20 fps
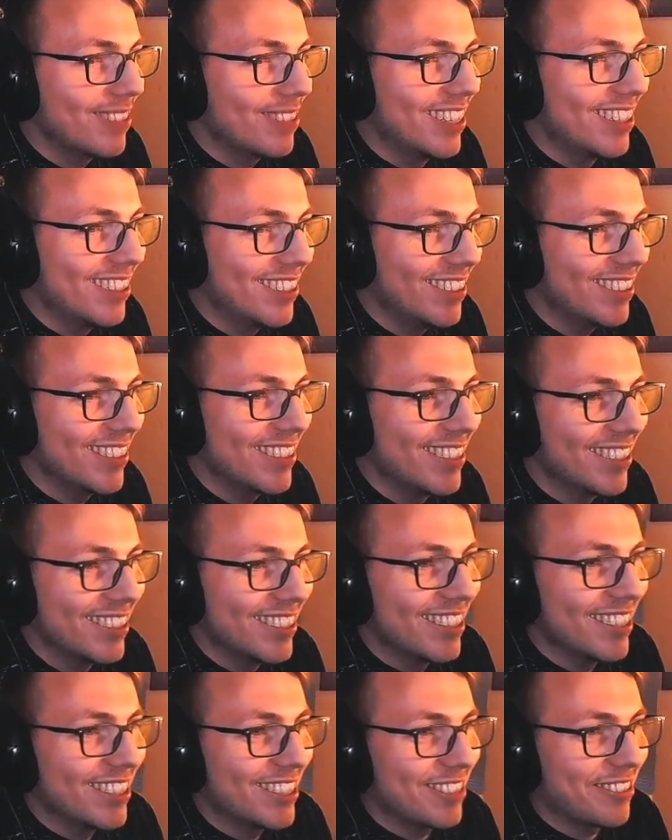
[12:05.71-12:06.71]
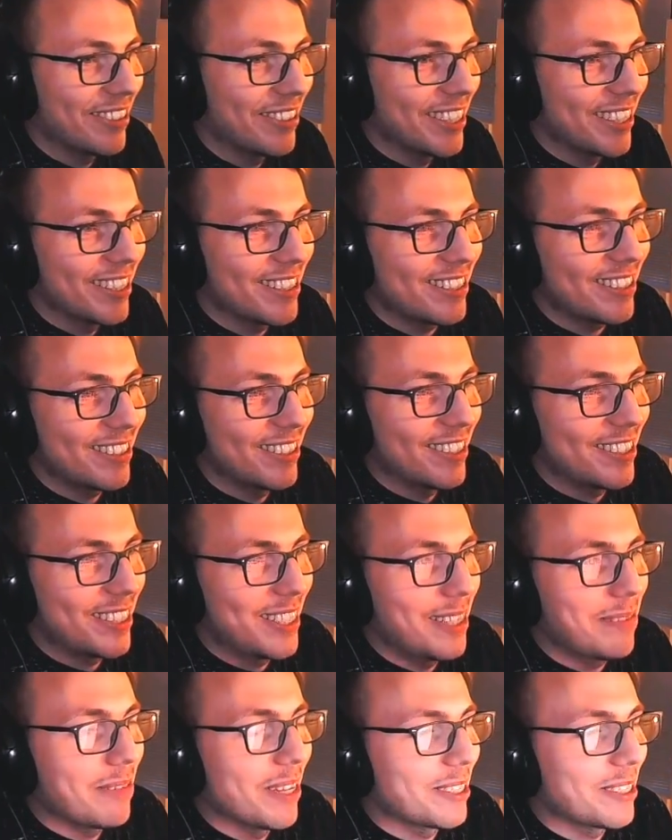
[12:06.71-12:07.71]
That's great. Let's
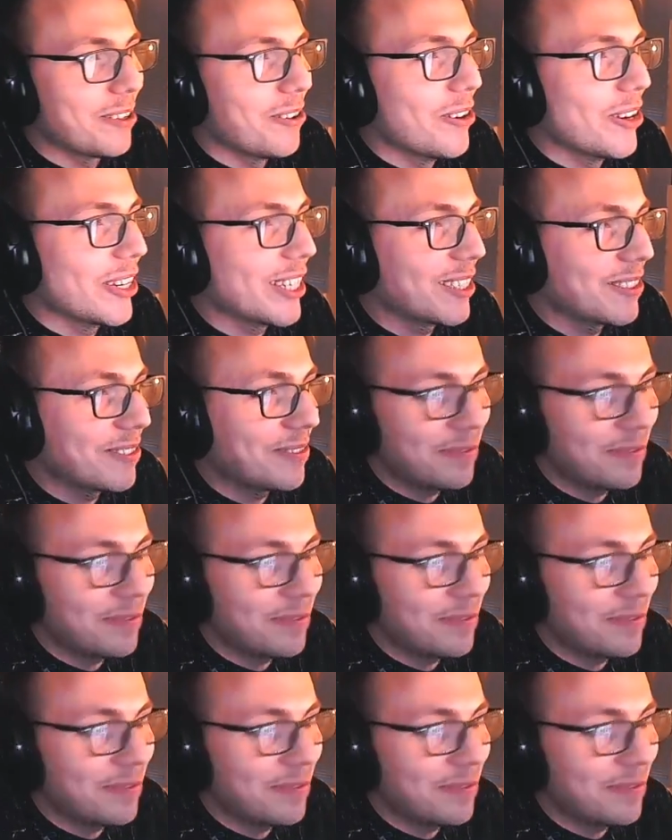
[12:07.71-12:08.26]
keep that going.